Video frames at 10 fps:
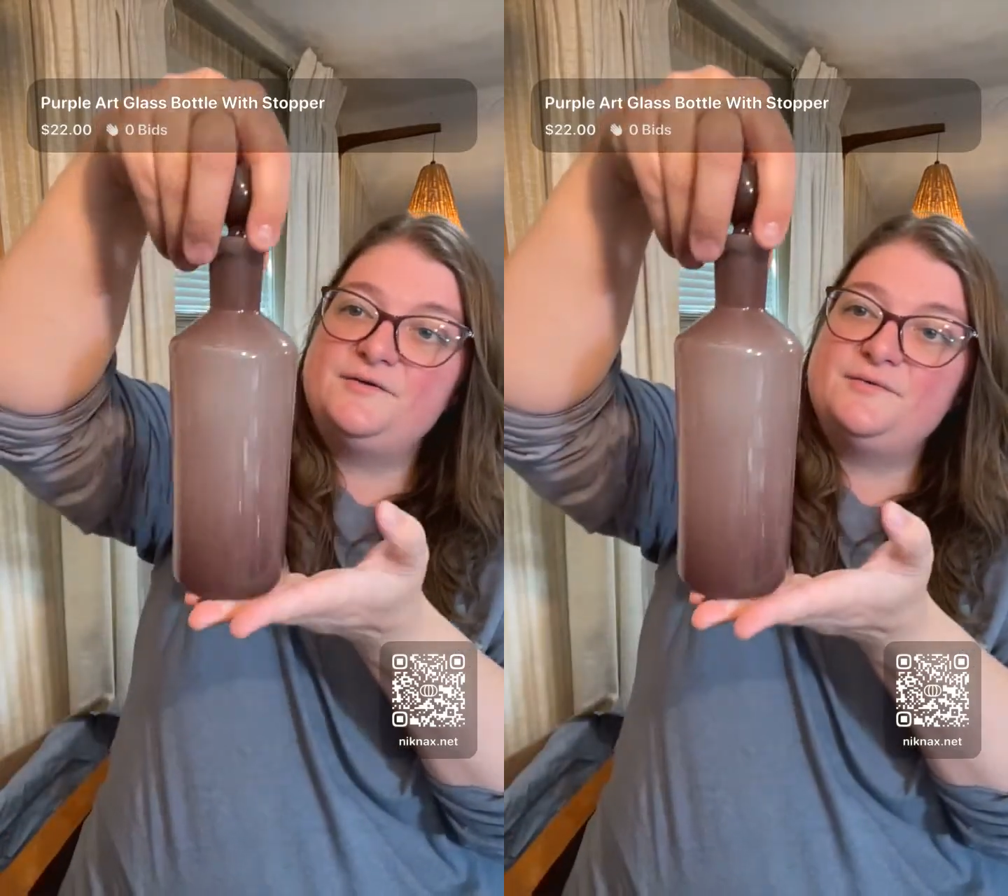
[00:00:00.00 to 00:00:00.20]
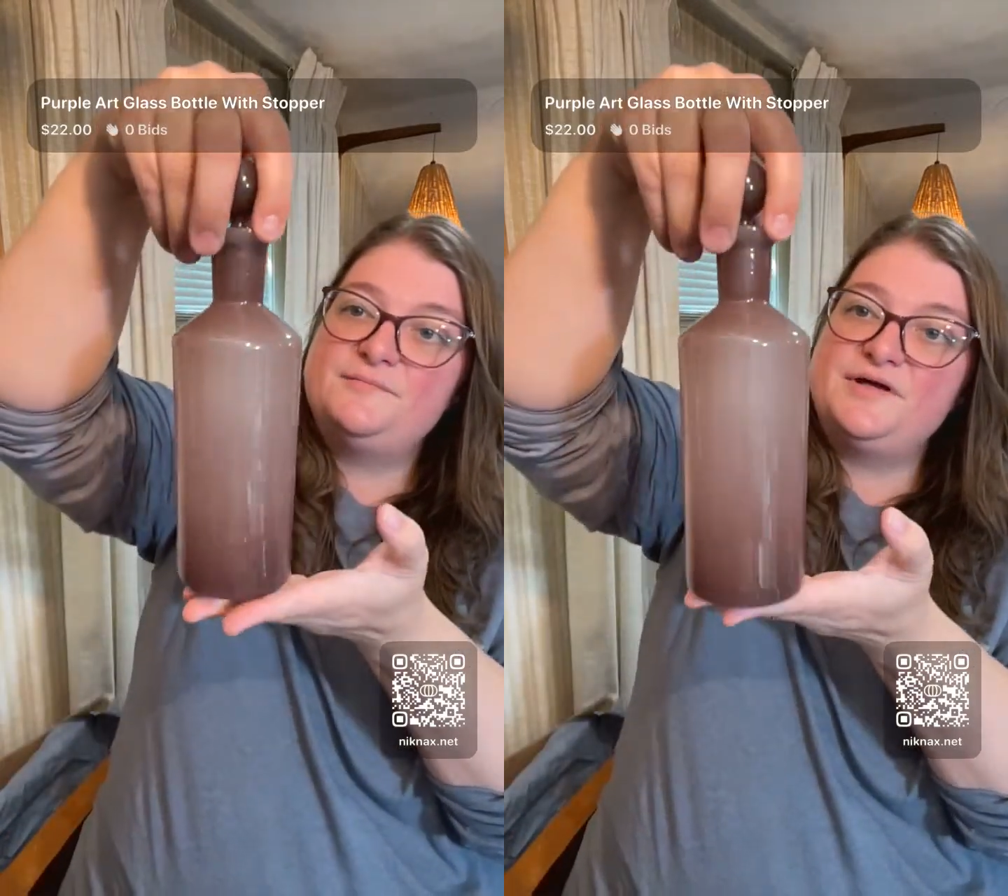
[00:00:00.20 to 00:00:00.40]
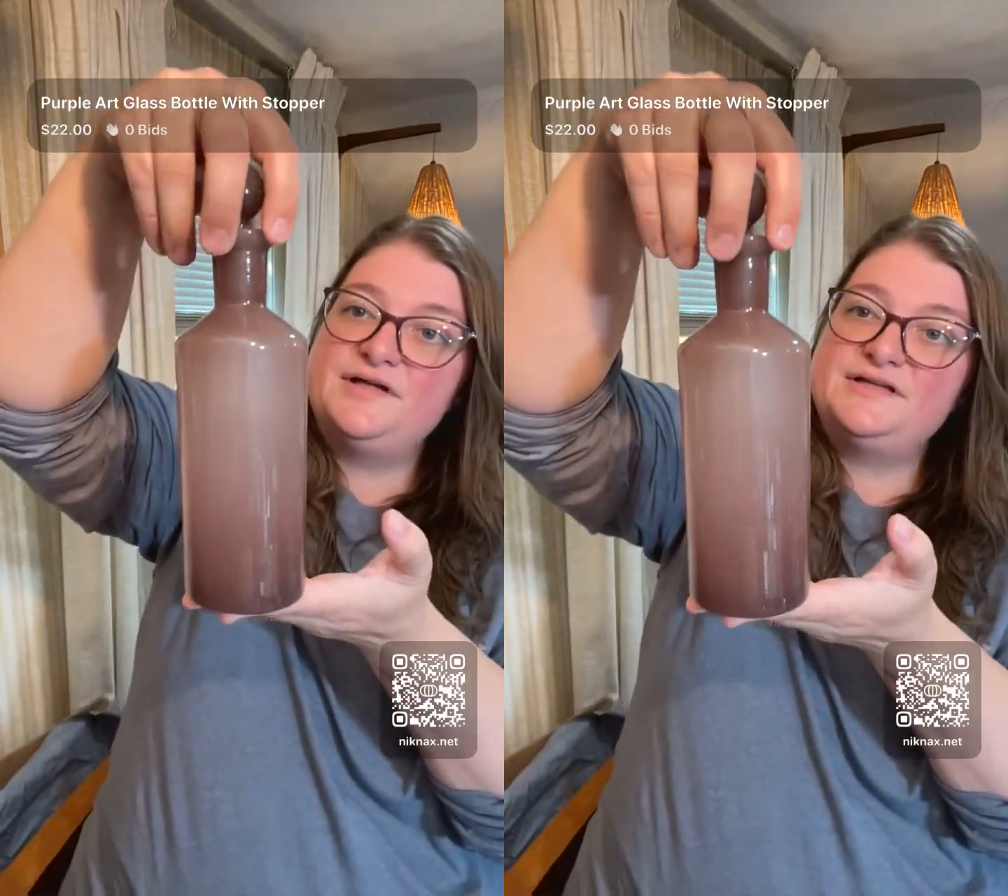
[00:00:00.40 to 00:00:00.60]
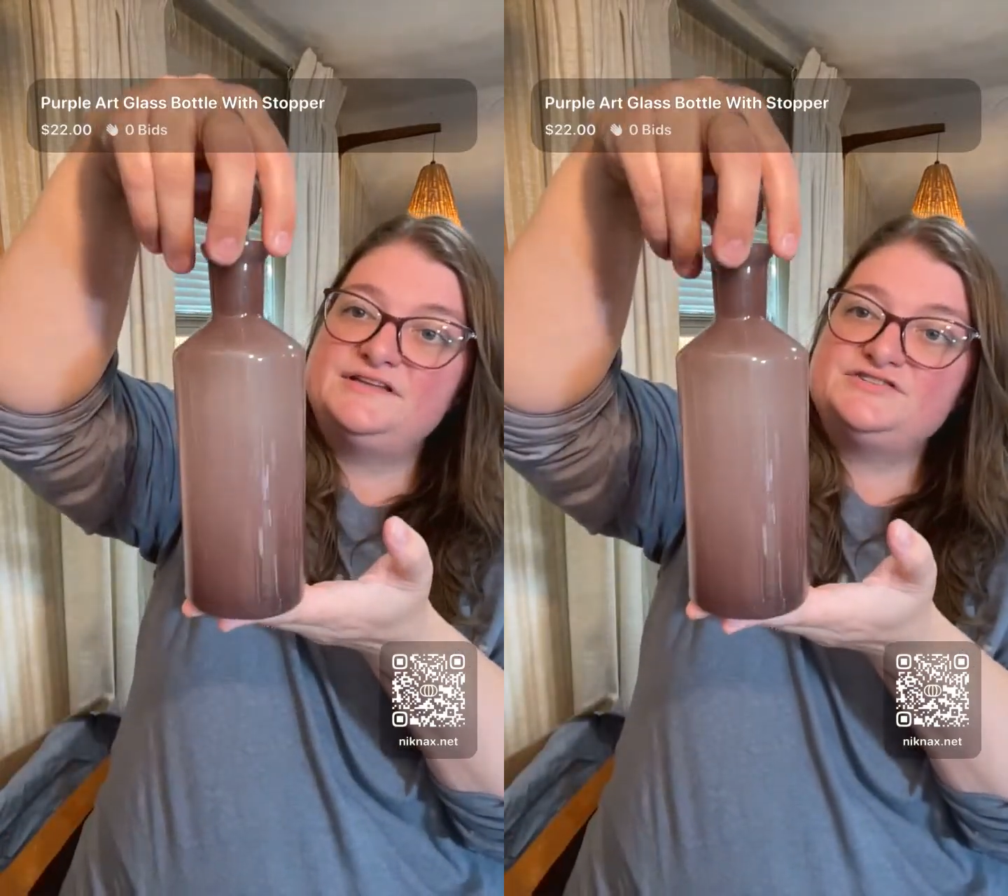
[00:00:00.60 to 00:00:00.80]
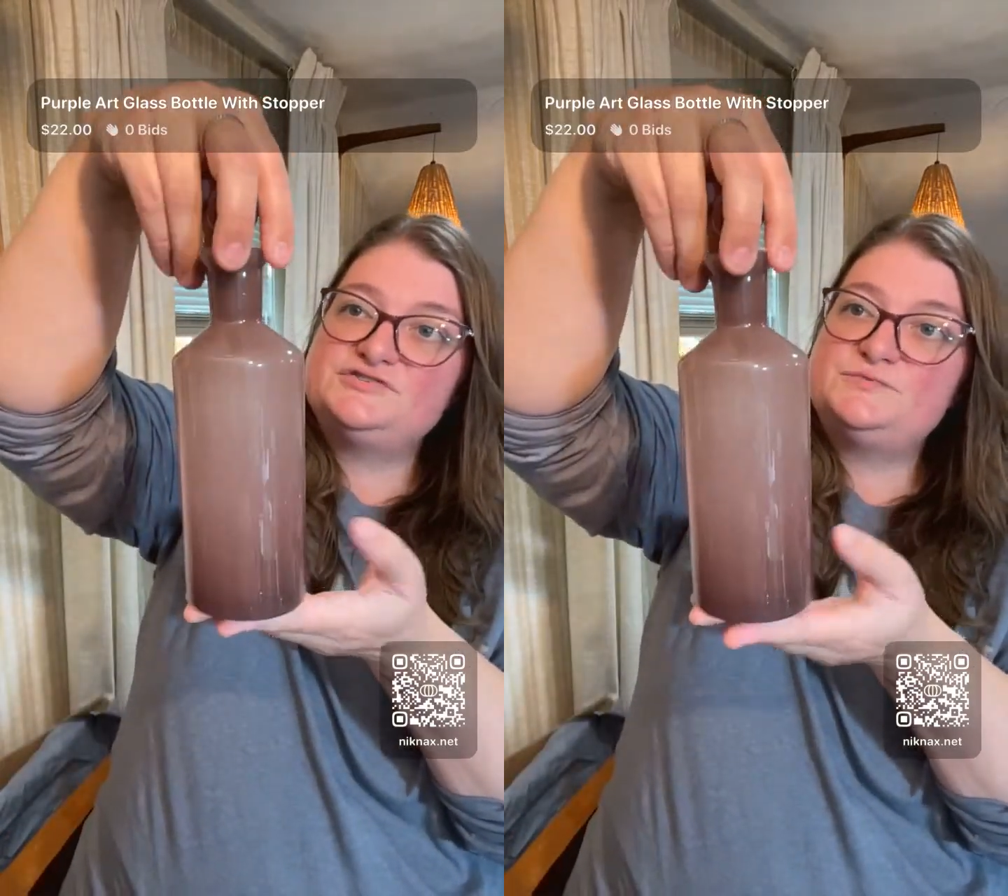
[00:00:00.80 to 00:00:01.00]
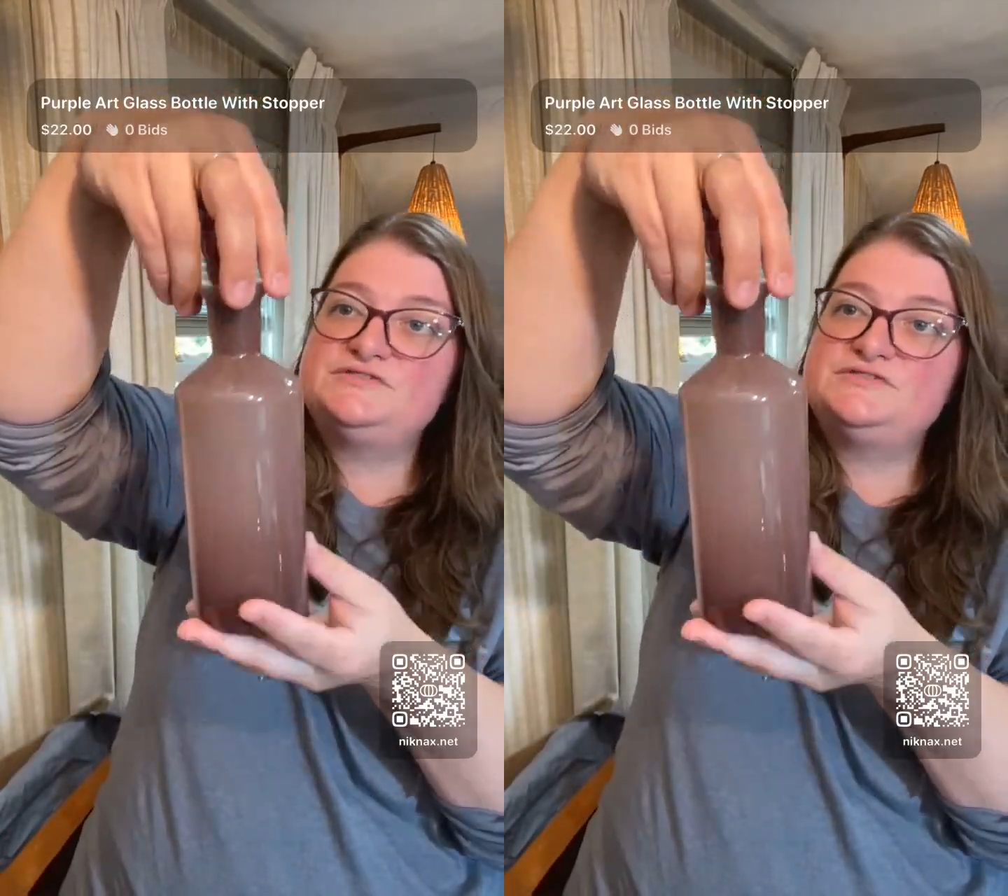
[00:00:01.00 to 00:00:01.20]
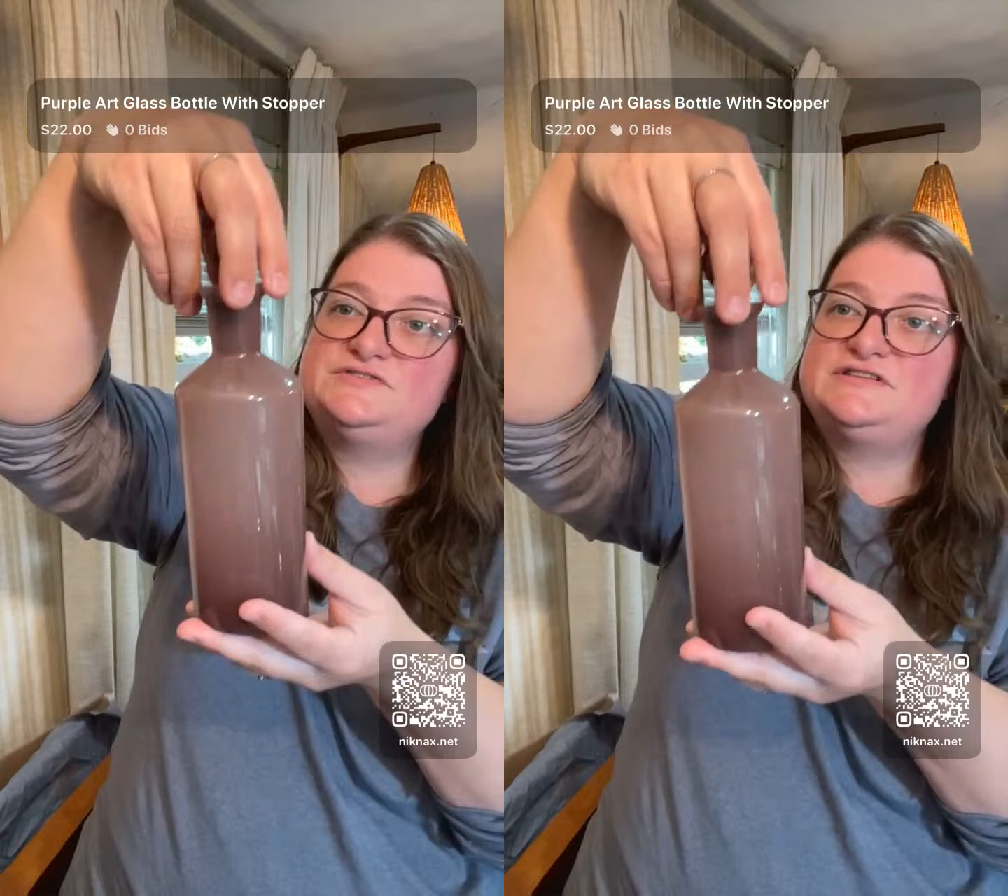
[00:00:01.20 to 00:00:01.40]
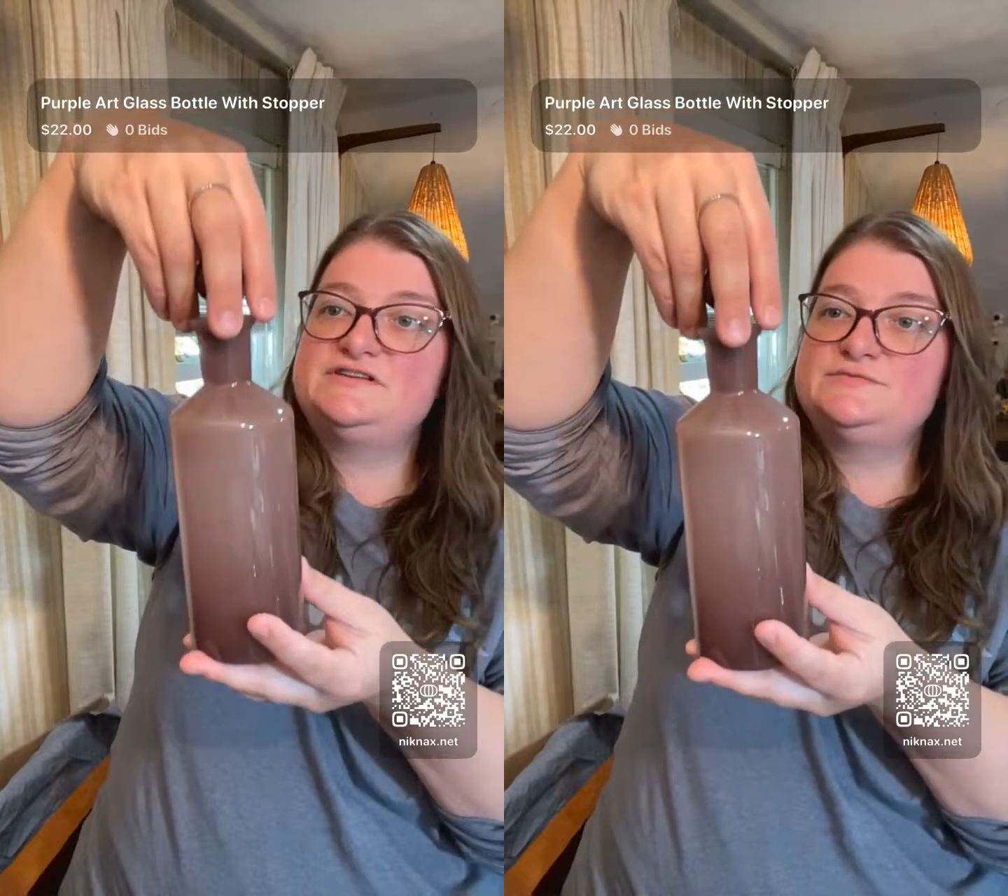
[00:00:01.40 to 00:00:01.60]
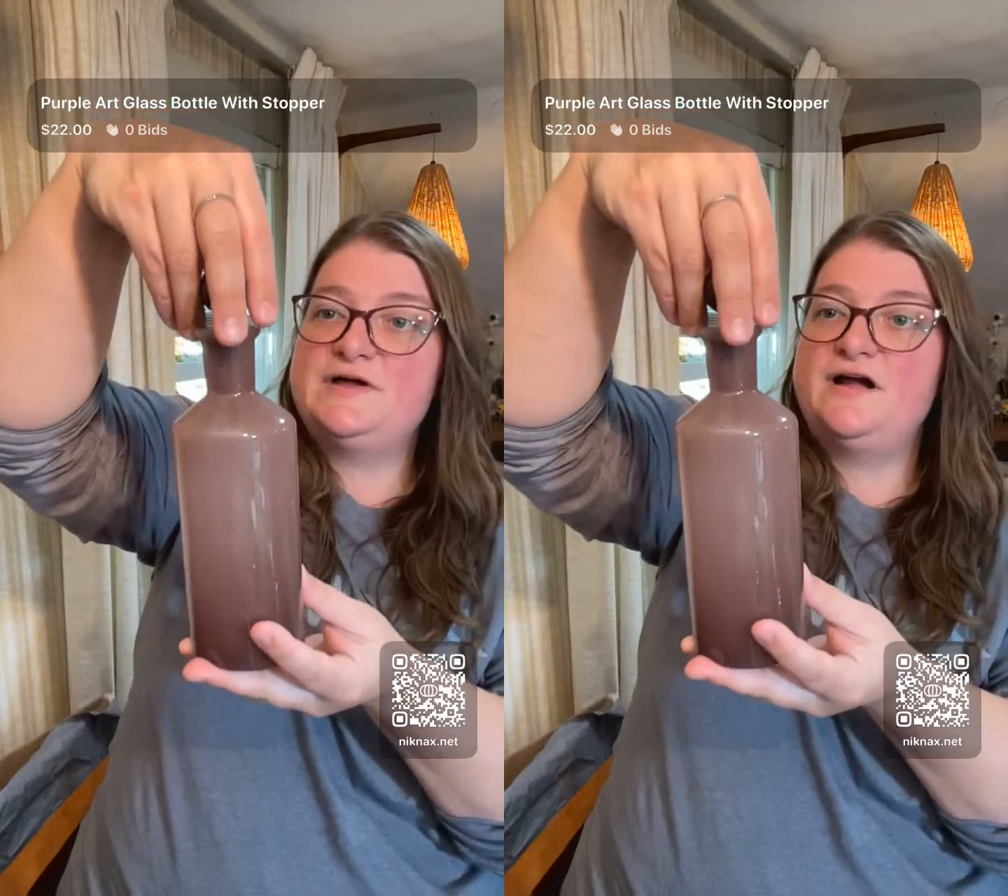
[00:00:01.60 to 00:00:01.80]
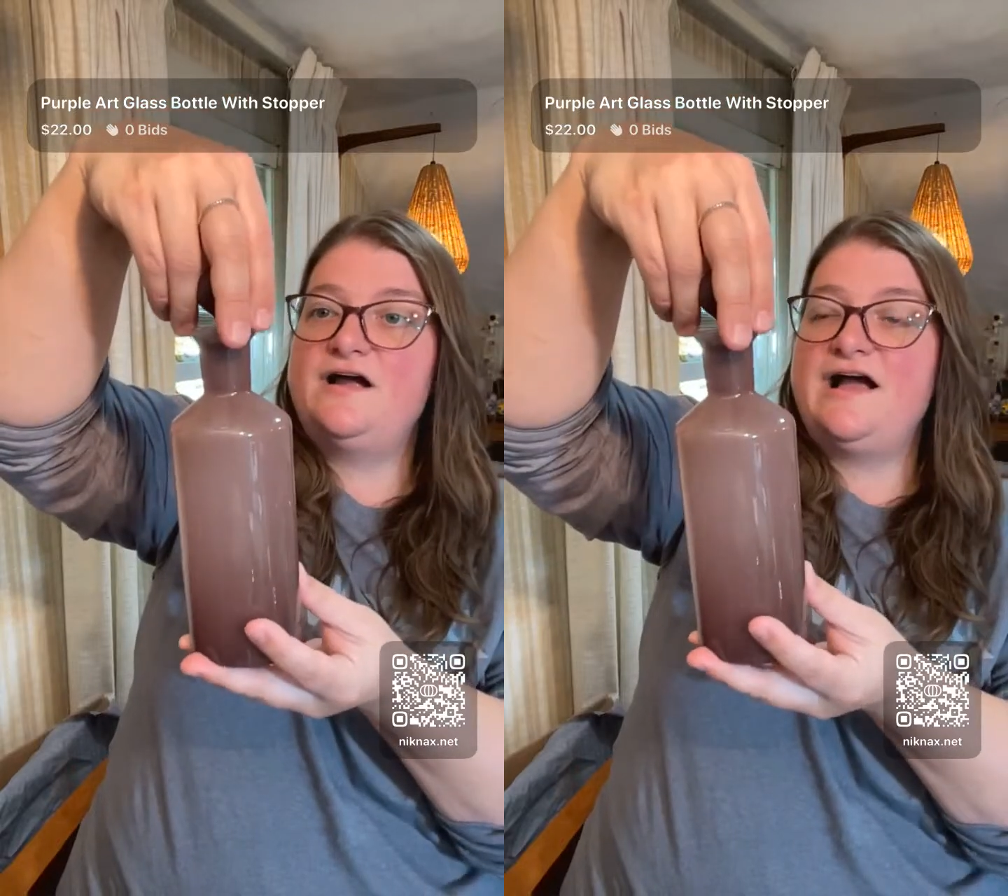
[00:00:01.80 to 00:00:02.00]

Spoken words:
But it's just one of those things where